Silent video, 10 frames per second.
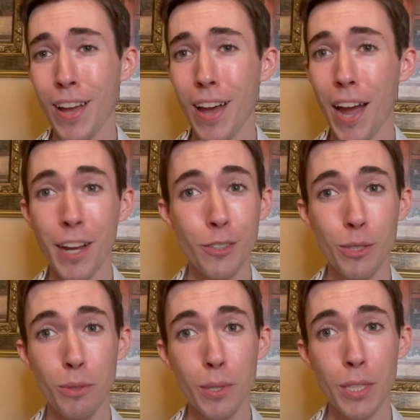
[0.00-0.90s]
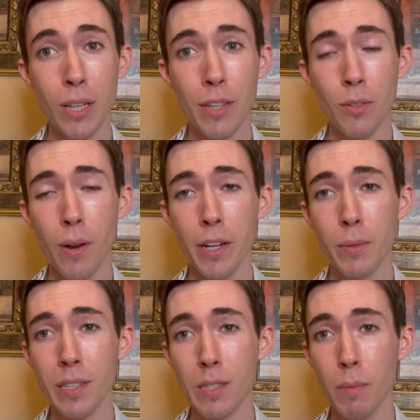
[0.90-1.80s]
I actually do really like the
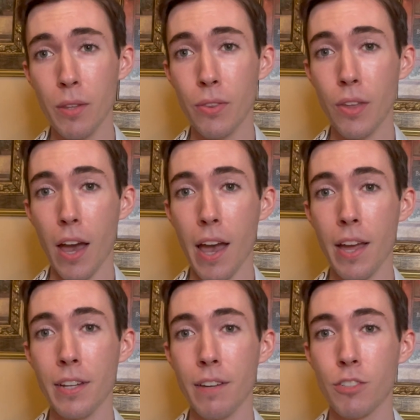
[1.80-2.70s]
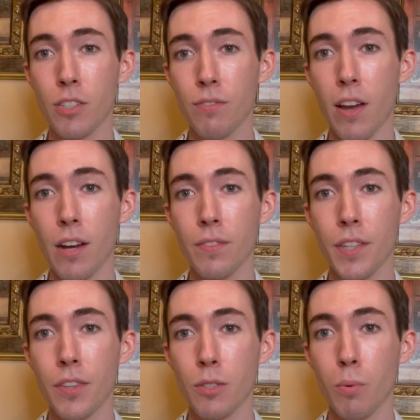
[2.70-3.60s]
Rider-Waite Smith, and I've just found
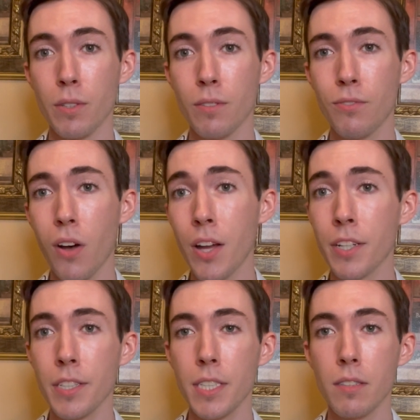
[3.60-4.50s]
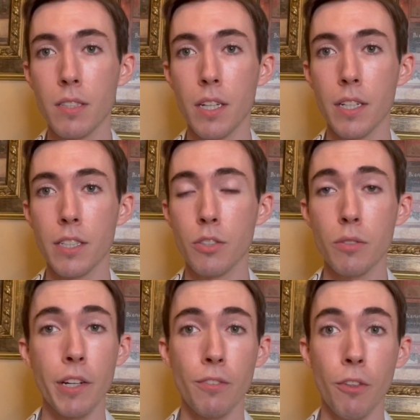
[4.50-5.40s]
that this one's fun and easy, and it's
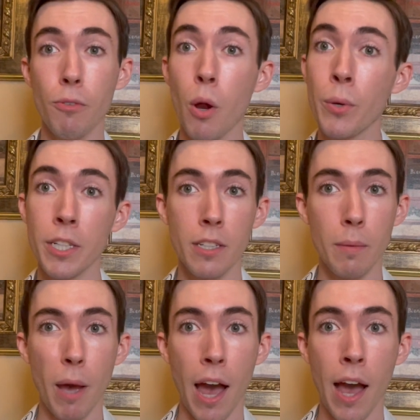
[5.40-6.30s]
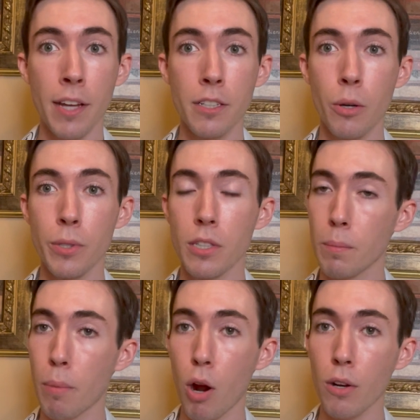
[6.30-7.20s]
great for throwing it in a bag and going to the
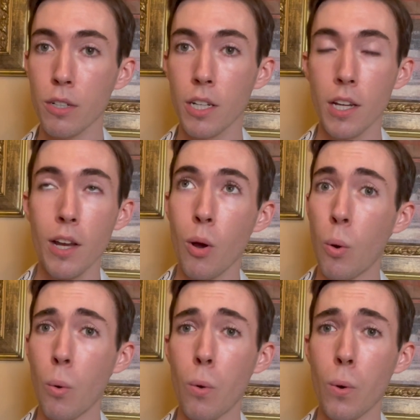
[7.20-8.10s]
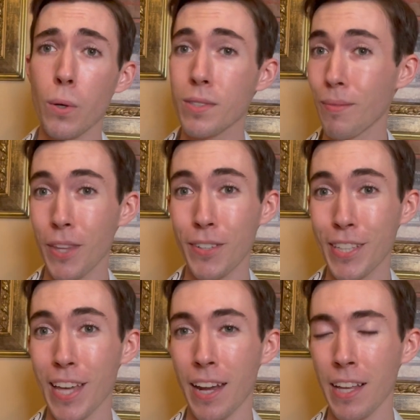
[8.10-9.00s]
park or something
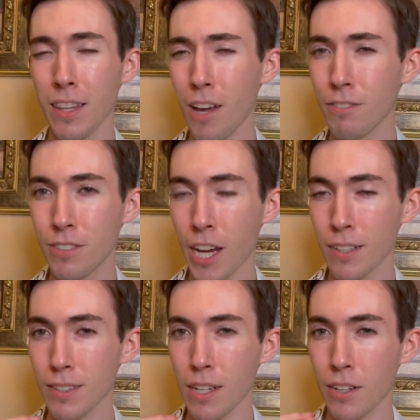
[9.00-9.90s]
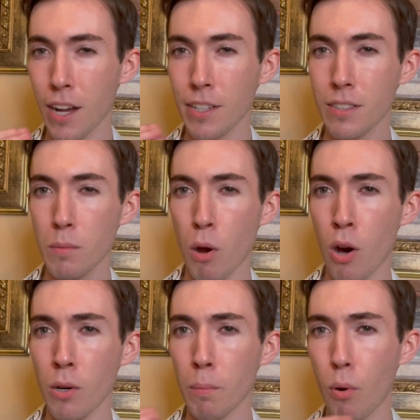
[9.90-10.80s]
like that. I love decks that are kind of
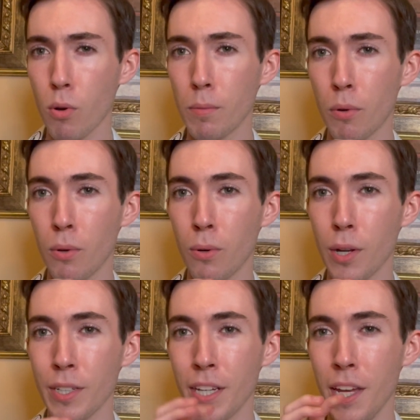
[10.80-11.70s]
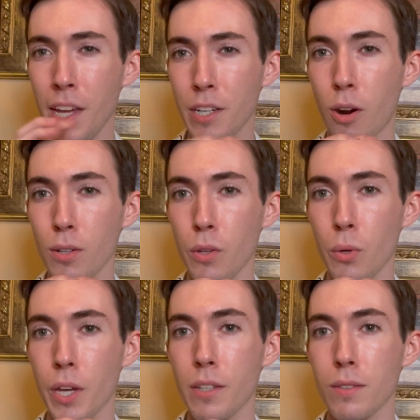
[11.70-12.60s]
small and portable and in hard little
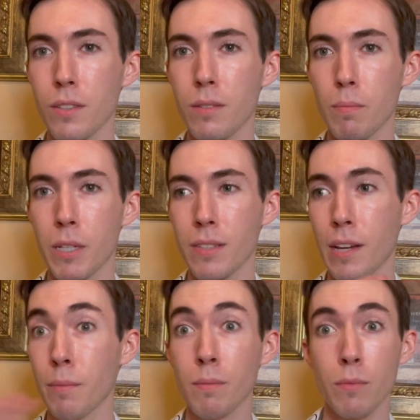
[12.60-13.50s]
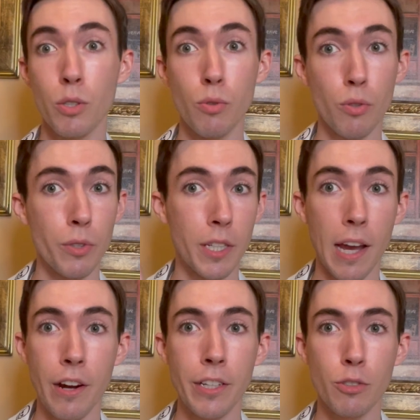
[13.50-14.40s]
cases, because I'm usually
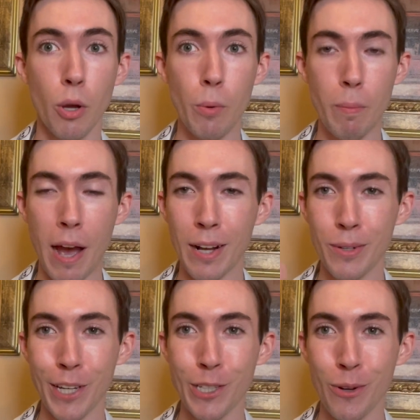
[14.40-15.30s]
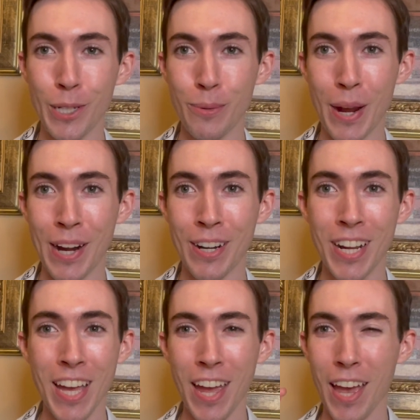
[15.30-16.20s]
carrying a tote bag when I go anywhere.
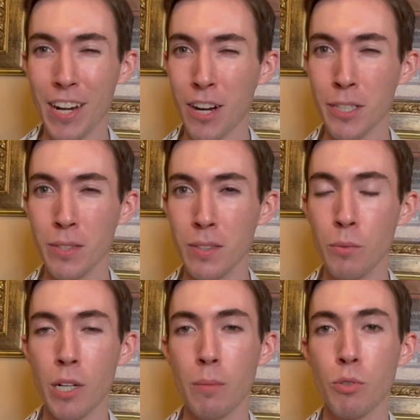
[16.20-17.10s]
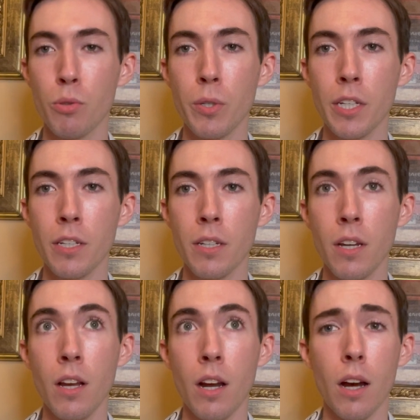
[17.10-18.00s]
And honestly, when I'm doing
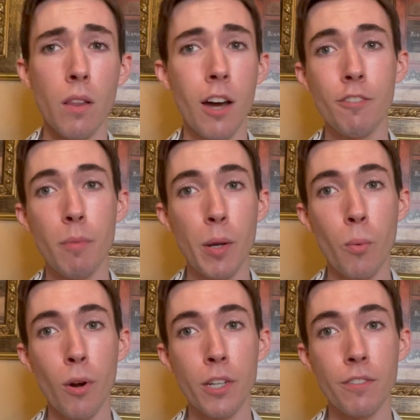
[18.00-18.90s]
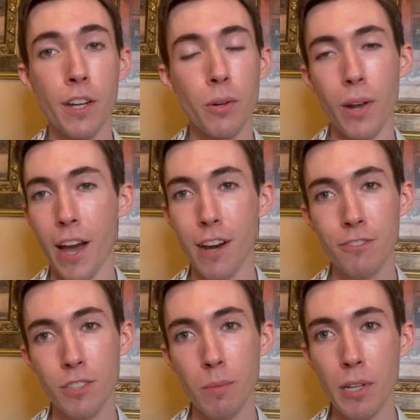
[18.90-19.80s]
a lot of my work, if I don't
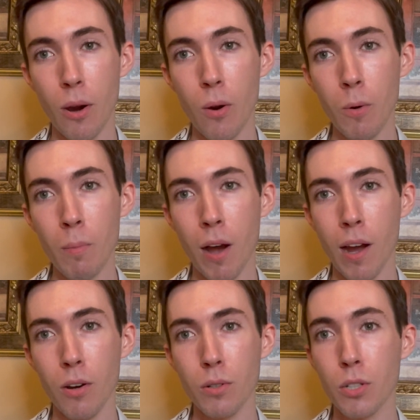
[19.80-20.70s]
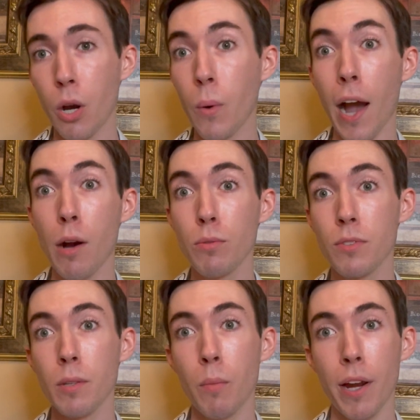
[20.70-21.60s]
have to be home, I'll go out
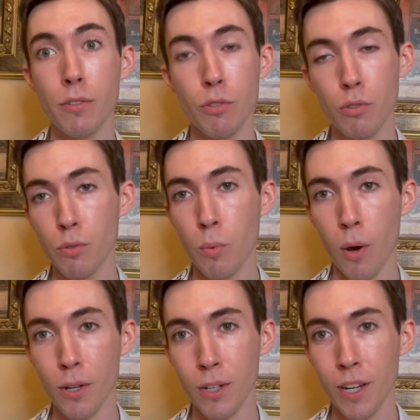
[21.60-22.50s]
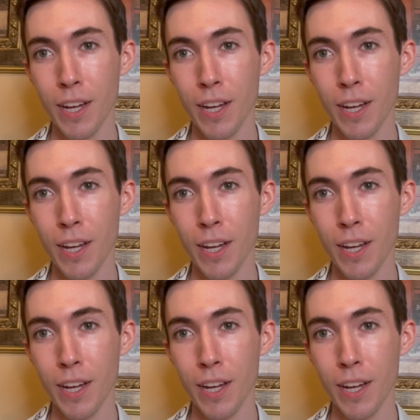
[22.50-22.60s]
somewhere to do work.